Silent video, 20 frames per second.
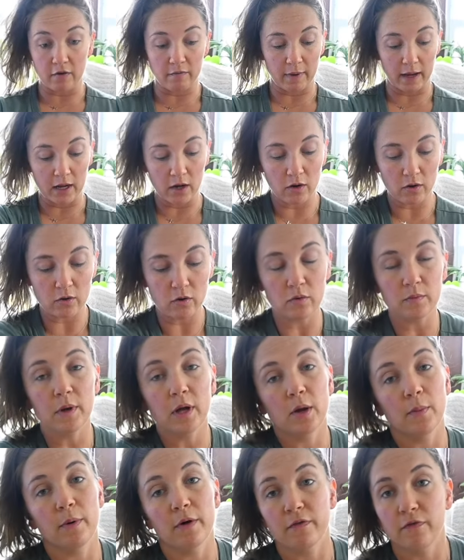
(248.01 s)
of my home
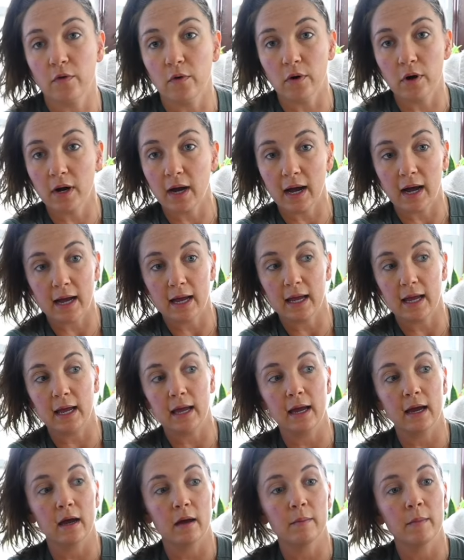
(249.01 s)
before I
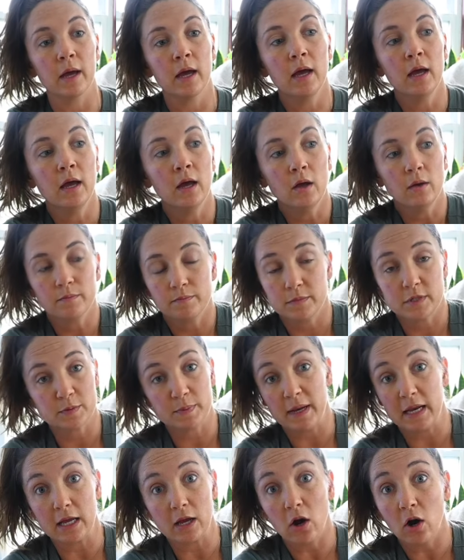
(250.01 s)
am
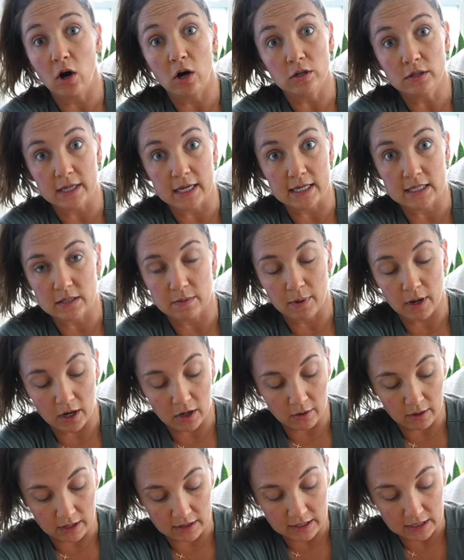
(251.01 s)
spending all day
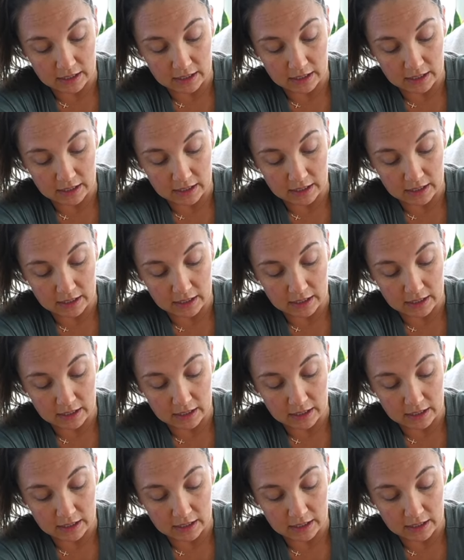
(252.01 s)
tomorrow at the